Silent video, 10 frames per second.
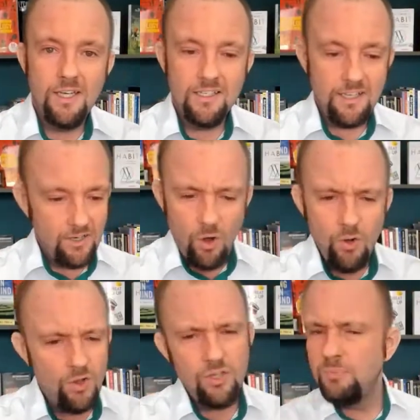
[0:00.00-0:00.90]
It's like,
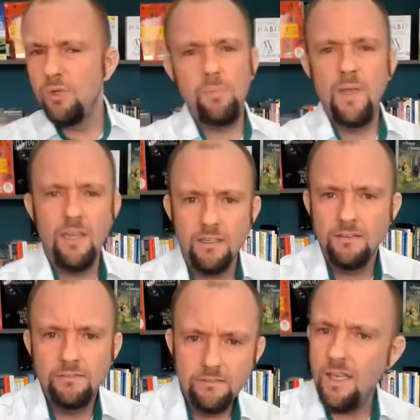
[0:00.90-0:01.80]
you just put your pin in.
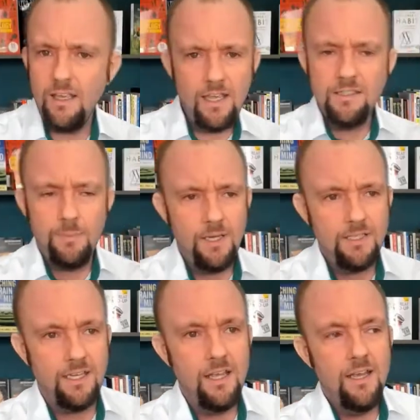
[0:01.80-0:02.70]
Yeah, easy
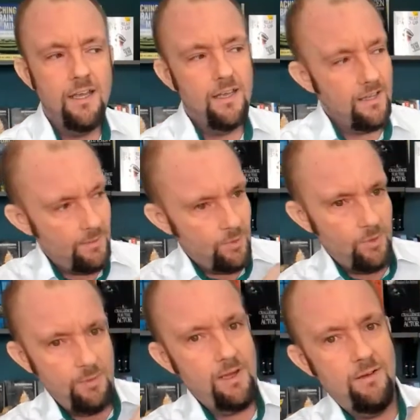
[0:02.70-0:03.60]
peasy. Yeah, but
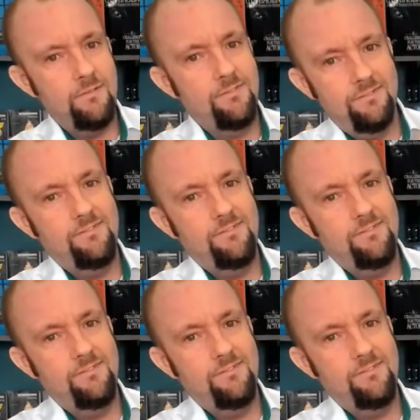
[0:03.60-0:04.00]
what about,